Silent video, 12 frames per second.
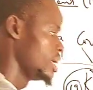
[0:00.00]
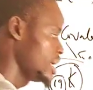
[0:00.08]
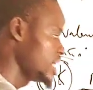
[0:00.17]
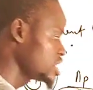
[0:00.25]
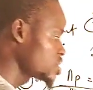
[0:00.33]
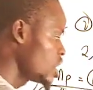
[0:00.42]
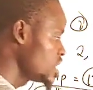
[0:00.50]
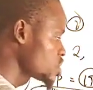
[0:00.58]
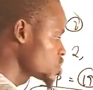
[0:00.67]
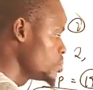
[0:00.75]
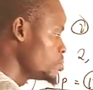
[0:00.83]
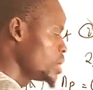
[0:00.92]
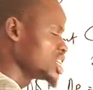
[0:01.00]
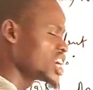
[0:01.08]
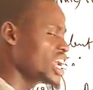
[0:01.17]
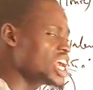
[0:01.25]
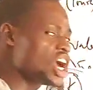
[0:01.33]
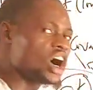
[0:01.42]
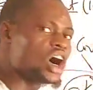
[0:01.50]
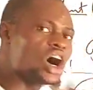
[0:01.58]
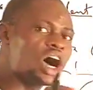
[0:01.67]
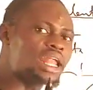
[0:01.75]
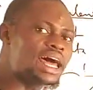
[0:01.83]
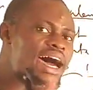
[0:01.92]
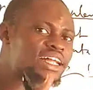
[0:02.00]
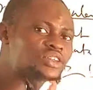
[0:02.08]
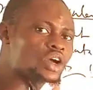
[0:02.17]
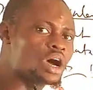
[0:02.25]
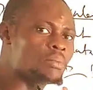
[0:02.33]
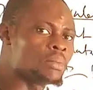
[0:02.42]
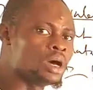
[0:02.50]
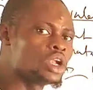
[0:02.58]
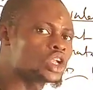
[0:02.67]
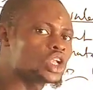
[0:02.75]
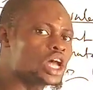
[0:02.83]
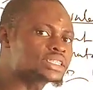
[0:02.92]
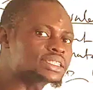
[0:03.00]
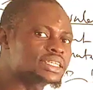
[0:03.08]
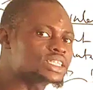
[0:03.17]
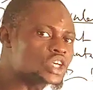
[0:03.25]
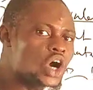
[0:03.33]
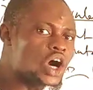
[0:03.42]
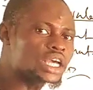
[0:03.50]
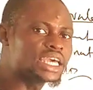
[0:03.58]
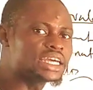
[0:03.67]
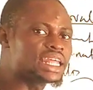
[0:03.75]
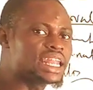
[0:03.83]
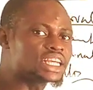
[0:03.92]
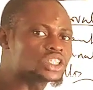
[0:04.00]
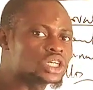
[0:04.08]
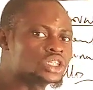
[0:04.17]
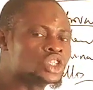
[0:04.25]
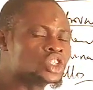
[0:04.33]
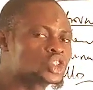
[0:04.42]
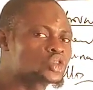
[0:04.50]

it is going to majorly all atom losses or gain electron